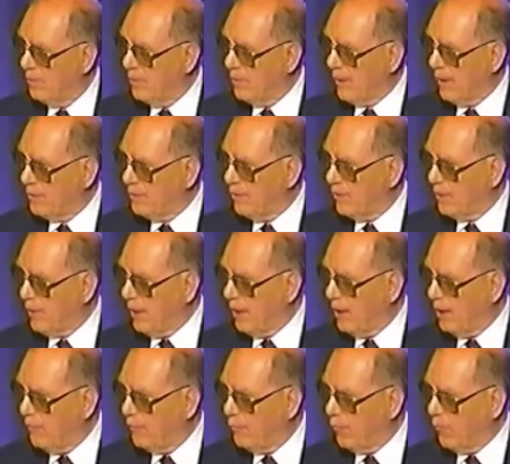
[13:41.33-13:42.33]
in
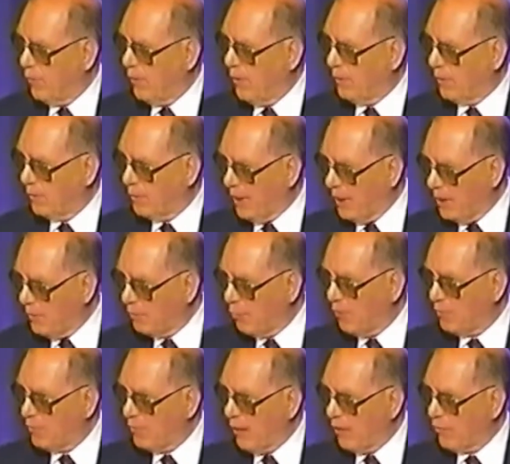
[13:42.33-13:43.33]
1984 in the
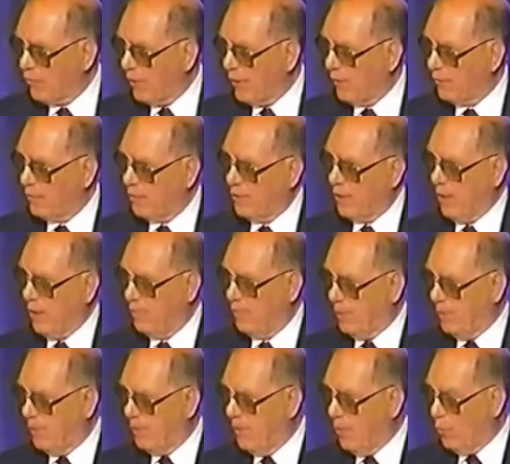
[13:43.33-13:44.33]
presidential election
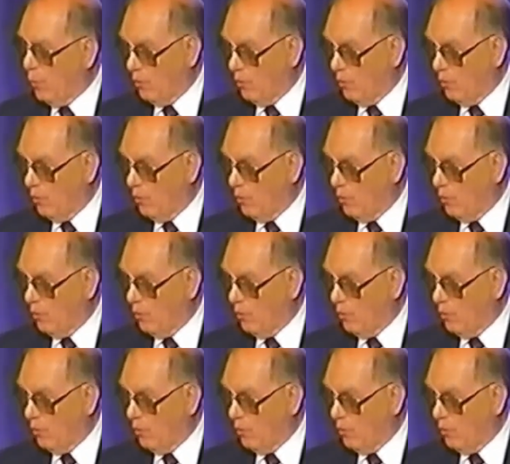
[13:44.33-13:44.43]
campaign,